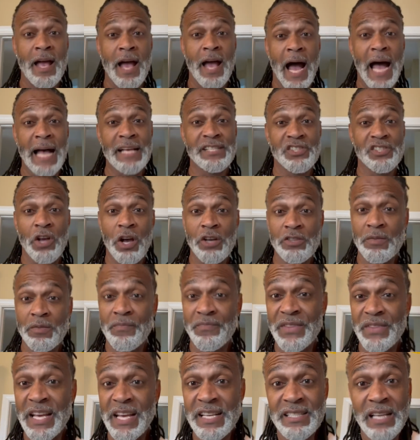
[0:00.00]
I saw some
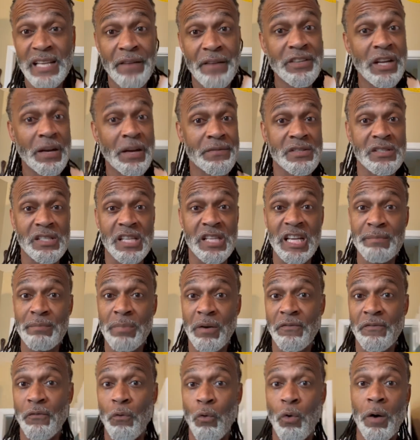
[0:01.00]
things I've never seen
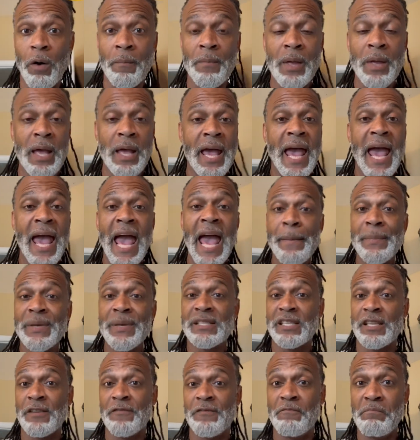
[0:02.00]
before,
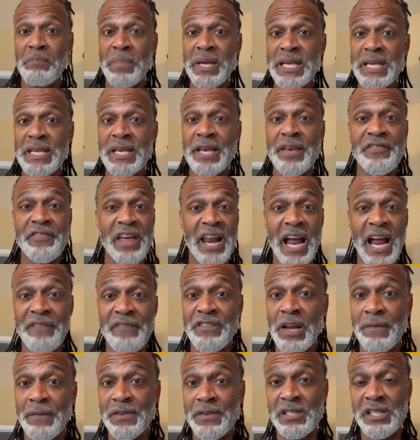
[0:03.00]
habits of me that I've
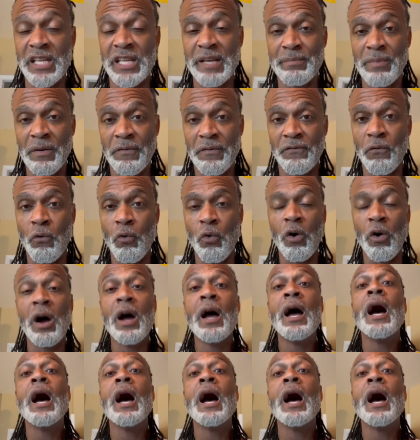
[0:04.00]
never seen before.